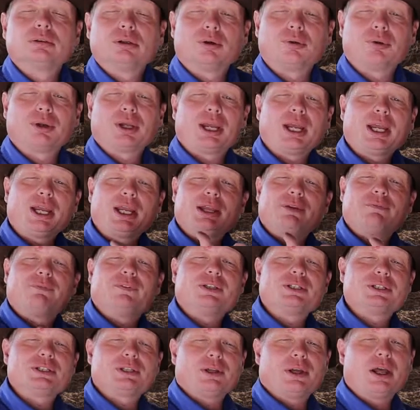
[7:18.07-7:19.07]
Okay, if
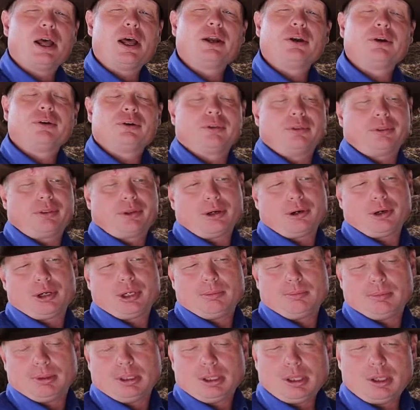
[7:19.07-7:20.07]
it's 130
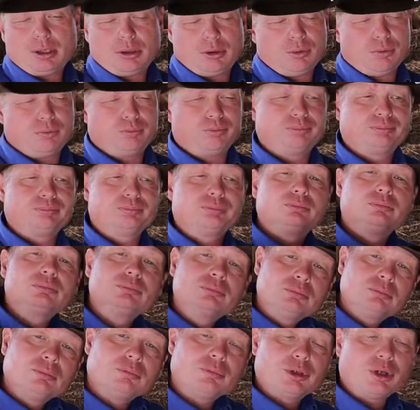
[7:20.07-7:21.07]
below,
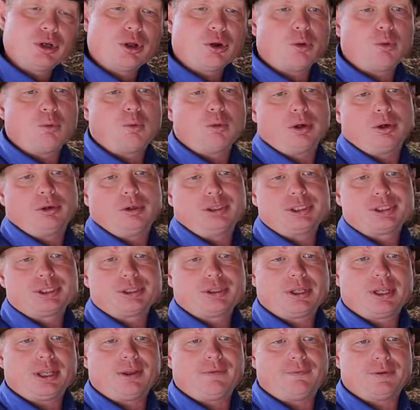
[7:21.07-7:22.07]
no
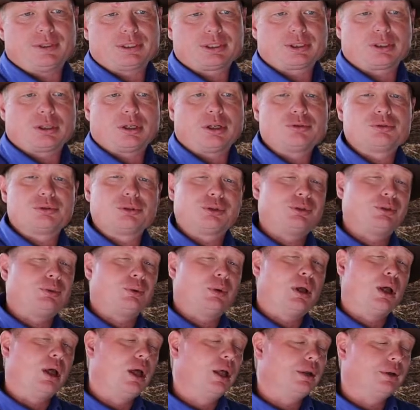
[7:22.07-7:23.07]
worries. If it's closer to
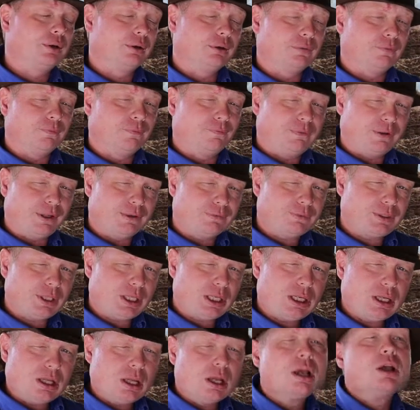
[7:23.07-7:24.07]

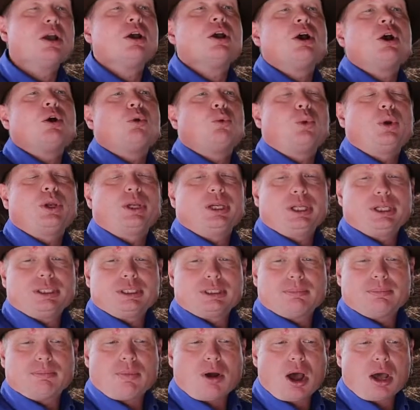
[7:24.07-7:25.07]
150, we need
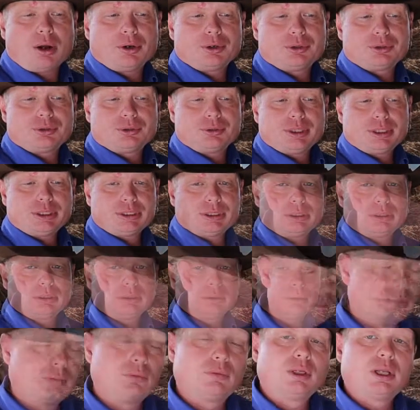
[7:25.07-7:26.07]
to monitor it.
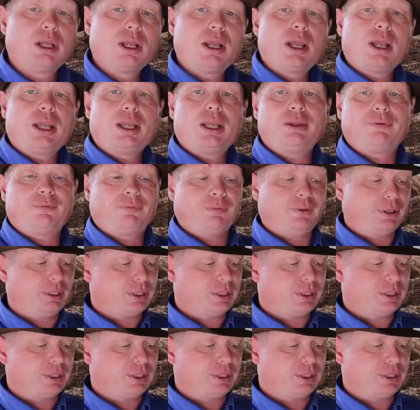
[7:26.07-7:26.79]
If we